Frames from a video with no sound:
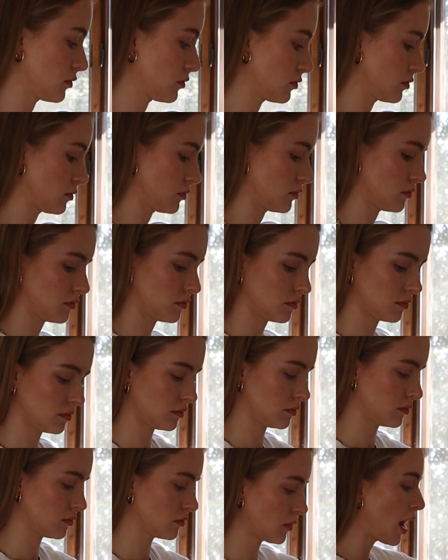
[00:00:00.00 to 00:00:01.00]
prepping the
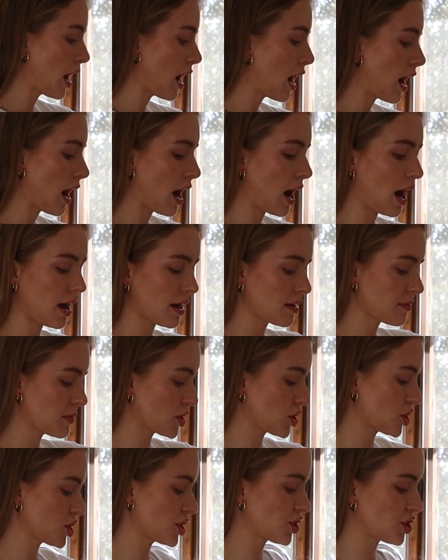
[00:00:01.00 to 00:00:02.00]
loaf. I am
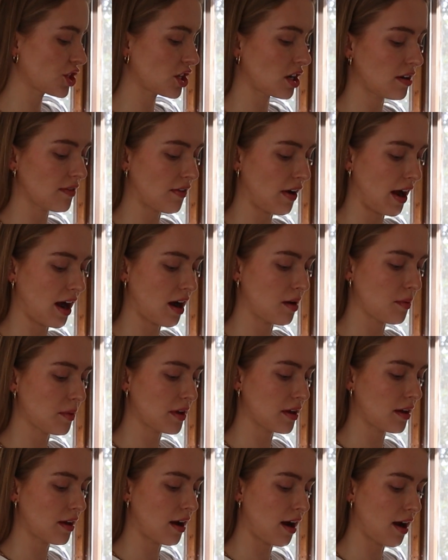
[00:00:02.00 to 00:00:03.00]
a creature of
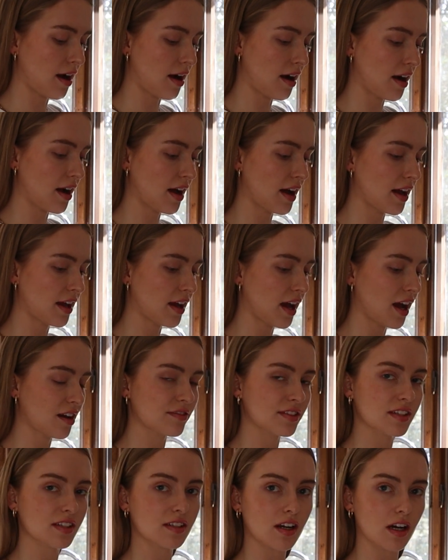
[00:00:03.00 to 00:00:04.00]
habit. I
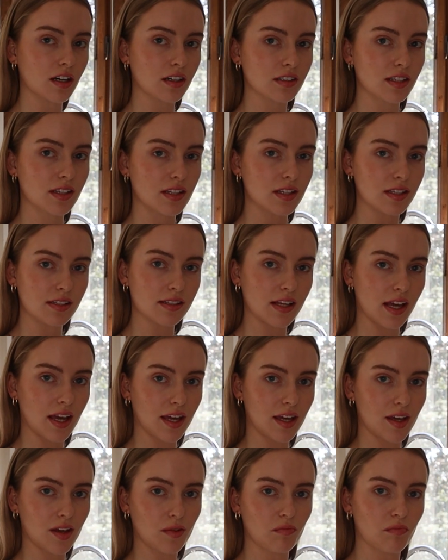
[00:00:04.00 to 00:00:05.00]
have stuck to the
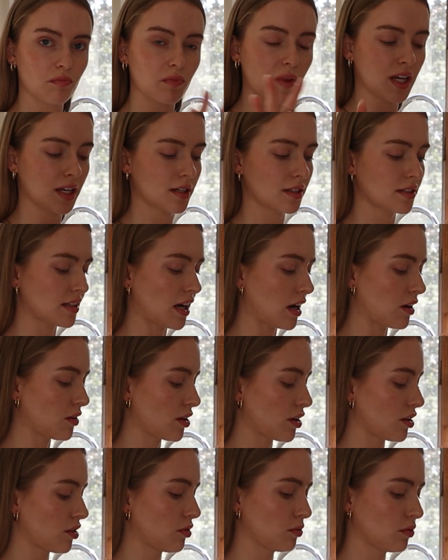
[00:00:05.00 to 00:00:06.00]
same
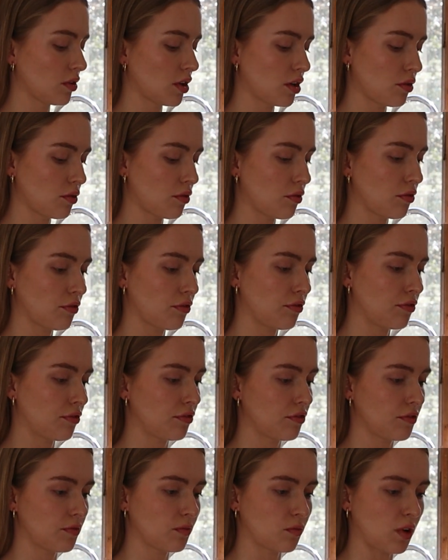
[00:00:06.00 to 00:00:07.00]
sourdough
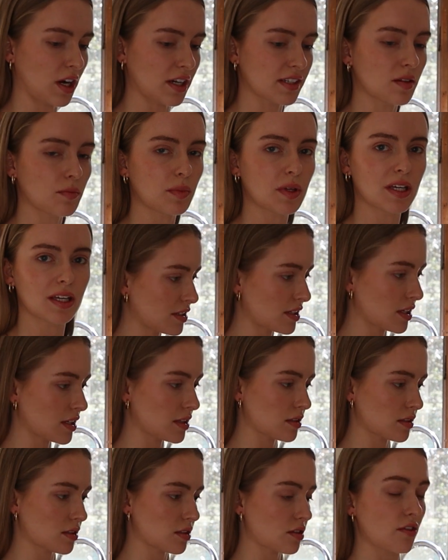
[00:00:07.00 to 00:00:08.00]
loaf recipe
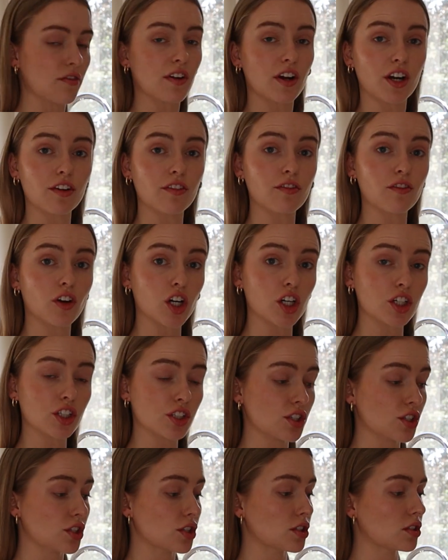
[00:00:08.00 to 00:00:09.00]
since the very
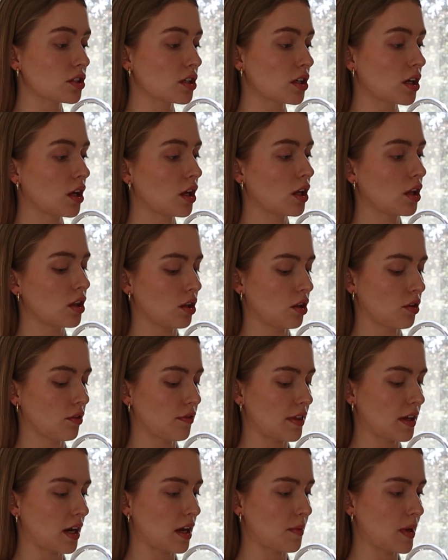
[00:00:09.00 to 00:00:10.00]
first
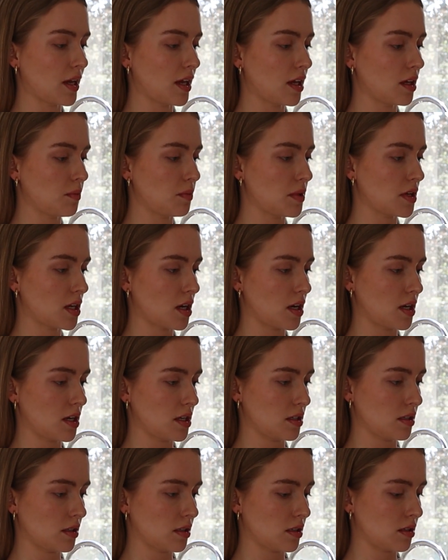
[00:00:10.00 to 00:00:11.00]
loaf that I made
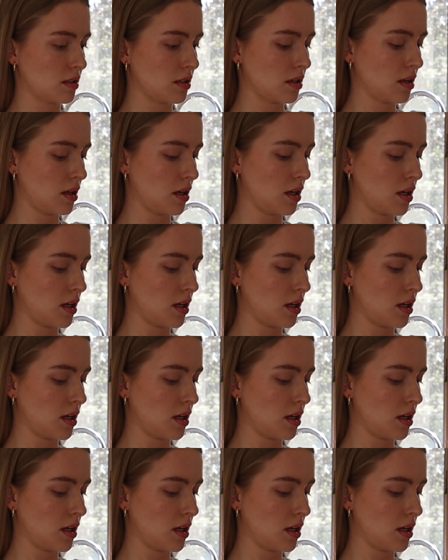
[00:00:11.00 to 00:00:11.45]
because